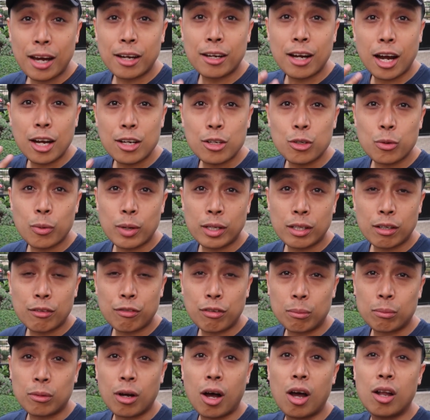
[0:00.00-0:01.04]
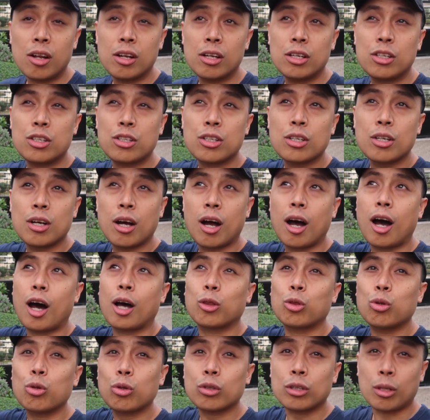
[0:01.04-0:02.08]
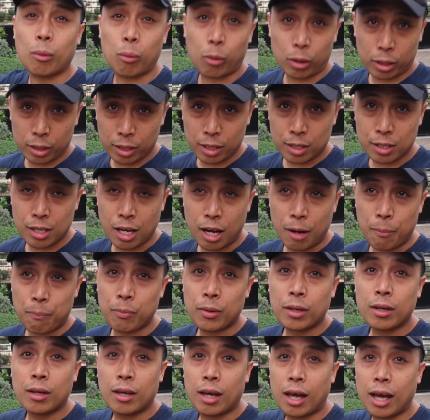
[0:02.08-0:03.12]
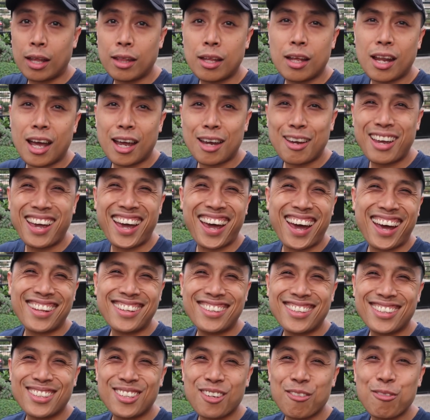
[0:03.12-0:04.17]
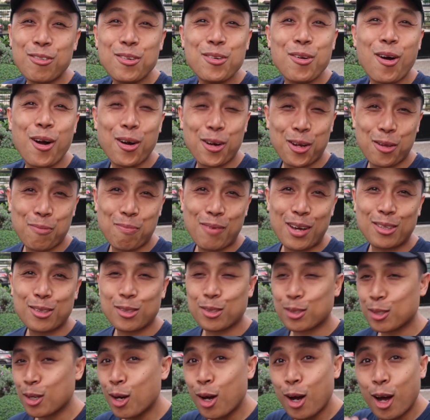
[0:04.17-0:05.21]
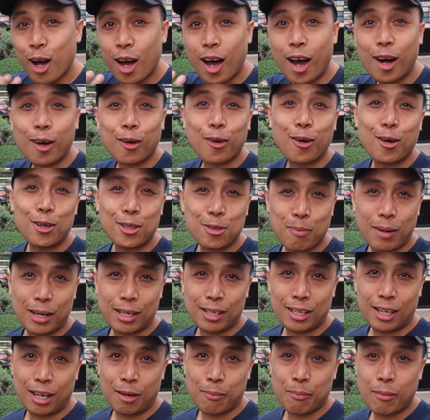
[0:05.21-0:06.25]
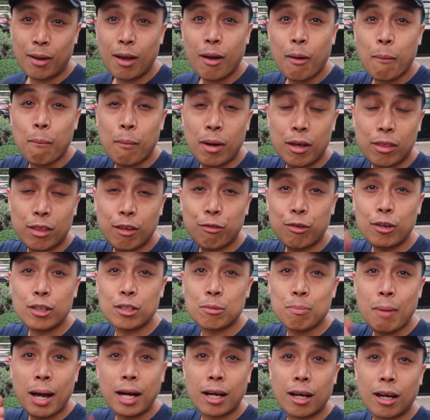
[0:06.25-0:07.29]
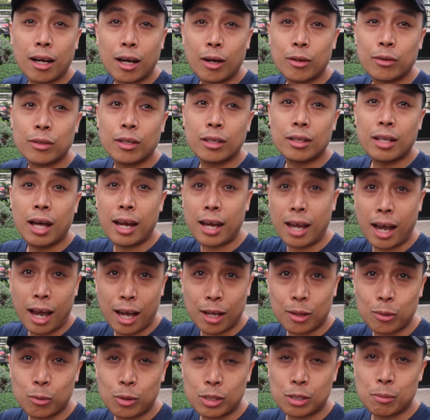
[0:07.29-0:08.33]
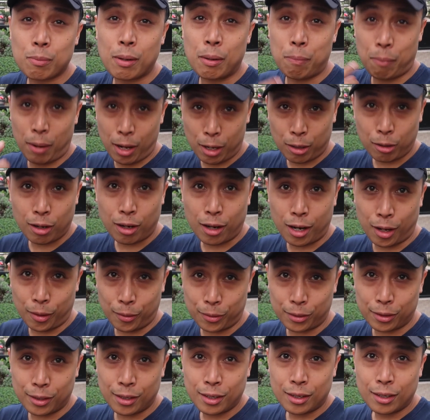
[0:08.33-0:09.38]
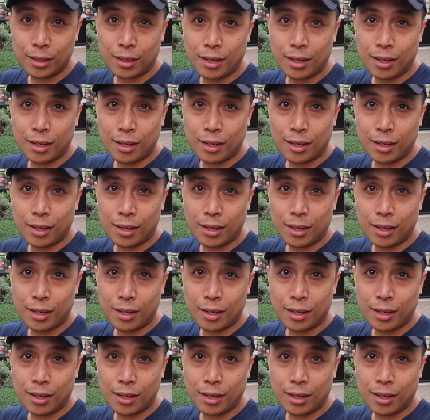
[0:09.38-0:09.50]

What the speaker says: graduated from college, took the board exam, and then I had just a few hundred pesos across my name. The first bank account that I had was my payroll account.